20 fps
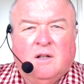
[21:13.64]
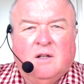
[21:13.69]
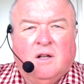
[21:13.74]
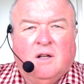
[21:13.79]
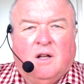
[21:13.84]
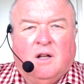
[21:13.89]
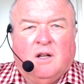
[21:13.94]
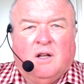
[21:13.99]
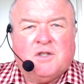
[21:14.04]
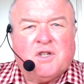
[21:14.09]

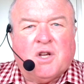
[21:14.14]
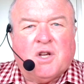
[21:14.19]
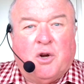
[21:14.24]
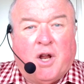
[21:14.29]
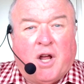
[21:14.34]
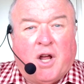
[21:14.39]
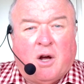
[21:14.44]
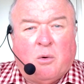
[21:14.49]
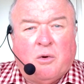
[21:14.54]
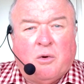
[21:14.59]
So
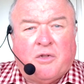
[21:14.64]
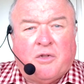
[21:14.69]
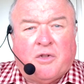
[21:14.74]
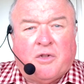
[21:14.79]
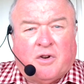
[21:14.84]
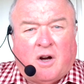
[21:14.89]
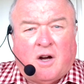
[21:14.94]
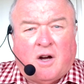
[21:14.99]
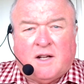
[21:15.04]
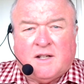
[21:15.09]
now with the
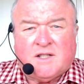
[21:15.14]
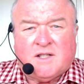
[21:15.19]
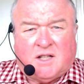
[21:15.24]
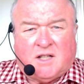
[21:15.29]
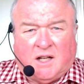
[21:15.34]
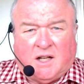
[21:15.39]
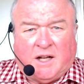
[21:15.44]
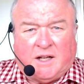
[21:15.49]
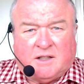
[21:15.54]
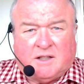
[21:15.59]
tyres
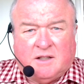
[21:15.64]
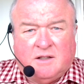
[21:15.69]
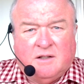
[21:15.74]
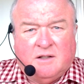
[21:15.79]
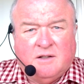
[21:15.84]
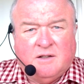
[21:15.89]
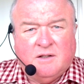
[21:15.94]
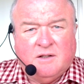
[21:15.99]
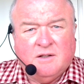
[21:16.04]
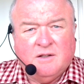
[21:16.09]
selected,
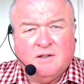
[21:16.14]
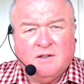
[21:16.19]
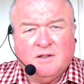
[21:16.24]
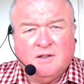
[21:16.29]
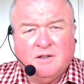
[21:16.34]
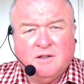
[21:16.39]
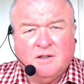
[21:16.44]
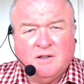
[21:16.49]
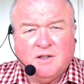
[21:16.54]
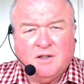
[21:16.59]

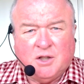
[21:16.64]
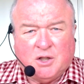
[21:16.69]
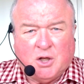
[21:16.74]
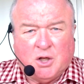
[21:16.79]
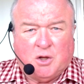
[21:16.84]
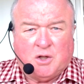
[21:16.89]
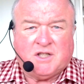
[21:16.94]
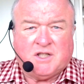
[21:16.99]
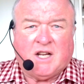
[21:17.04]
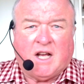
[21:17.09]
you know the
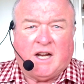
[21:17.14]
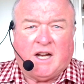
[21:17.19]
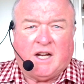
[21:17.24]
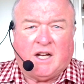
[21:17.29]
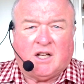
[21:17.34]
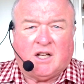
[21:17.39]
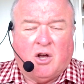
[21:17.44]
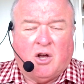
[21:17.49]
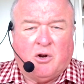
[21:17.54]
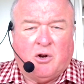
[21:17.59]
static
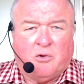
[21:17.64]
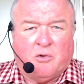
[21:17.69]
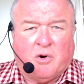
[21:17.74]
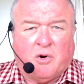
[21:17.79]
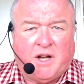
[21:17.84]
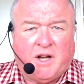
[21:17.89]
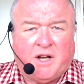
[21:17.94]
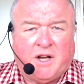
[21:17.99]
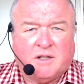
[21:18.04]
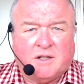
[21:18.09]
loaded
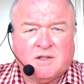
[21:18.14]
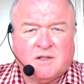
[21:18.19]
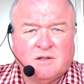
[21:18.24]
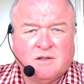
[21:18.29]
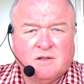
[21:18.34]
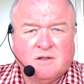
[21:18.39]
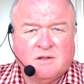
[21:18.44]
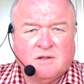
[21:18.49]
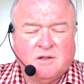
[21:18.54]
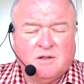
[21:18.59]
radius,
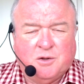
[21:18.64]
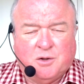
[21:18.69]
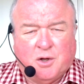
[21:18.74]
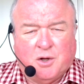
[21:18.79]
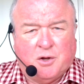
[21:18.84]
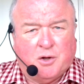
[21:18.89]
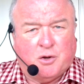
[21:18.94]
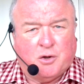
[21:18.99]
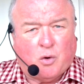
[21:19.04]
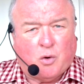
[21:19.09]
you know
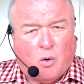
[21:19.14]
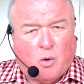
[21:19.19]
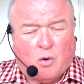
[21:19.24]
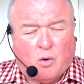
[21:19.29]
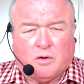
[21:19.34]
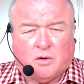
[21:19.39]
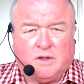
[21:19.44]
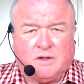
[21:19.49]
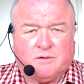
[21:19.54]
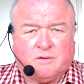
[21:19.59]
the torque
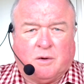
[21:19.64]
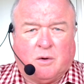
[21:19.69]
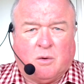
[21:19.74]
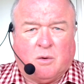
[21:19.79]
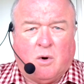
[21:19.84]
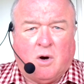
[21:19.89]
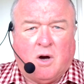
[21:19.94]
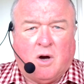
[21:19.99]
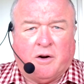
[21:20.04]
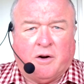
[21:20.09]
that's
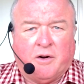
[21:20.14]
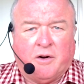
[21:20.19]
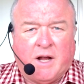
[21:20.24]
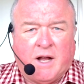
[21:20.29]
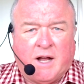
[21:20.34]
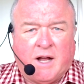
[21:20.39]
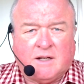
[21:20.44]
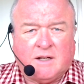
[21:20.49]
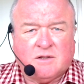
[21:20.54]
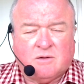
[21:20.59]
required on the
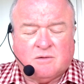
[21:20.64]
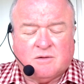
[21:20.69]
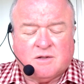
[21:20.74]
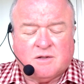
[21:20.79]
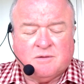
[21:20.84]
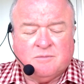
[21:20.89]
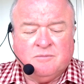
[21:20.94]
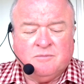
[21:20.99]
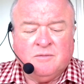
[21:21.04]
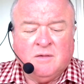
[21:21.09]
axles,
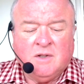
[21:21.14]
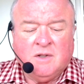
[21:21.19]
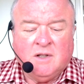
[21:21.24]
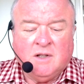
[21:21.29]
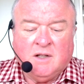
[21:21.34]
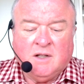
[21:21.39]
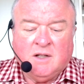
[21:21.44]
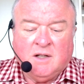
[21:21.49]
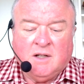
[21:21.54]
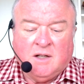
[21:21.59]

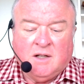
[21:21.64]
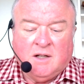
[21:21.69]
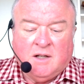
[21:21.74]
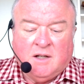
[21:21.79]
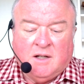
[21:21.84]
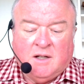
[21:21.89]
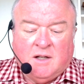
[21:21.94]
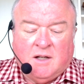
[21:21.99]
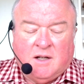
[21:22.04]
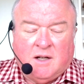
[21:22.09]

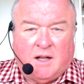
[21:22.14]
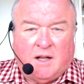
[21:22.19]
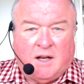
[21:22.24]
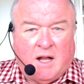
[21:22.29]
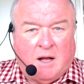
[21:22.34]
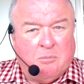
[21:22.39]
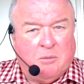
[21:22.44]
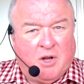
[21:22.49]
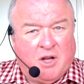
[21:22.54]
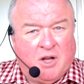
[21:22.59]
and that
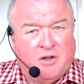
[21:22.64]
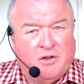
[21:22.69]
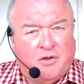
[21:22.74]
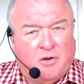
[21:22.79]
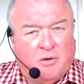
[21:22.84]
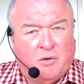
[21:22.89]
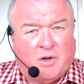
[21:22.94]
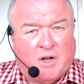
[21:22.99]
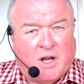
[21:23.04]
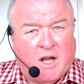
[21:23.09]
means you
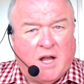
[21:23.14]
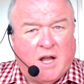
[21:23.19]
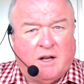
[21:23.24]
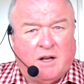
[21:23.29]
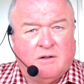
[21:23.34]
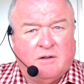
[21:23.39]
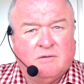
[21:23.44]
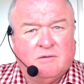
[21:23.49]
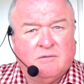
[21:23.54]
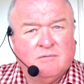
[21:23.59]

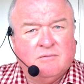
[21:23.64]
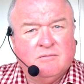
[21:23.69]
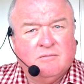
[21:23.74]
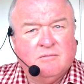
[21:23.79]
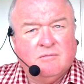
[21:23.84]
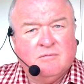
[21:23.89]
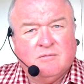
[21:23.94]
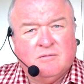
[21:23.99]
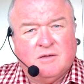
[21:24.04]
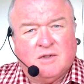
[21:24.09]
can
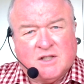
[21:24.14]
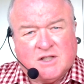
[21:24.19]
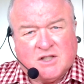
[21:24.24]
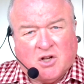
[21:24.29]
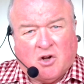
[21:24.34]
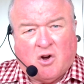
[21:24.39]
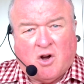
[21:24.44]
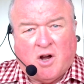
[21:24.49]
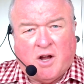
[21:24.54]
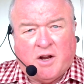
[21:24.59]

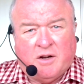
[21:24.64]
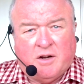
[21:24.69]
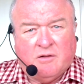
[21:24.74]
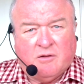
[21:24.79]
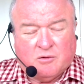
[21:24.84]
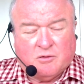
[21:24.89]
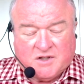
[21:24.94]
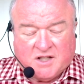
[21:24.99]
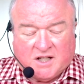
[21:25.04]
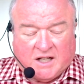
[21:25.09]
design or
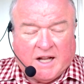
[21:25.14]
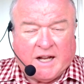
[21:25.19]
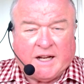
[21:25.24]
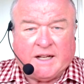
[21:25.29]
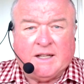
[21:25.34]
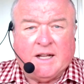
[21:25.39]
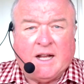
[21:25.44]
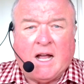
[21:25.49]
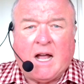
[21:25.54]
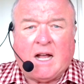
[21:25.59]
select
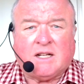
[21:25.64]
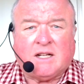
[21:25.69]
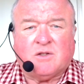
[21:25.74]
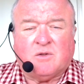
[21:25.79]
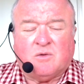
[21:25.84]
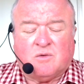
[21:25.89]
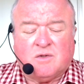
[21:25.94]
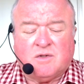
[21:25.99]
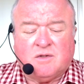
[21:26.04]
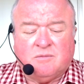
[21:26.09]
the
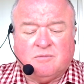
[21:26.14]
axles.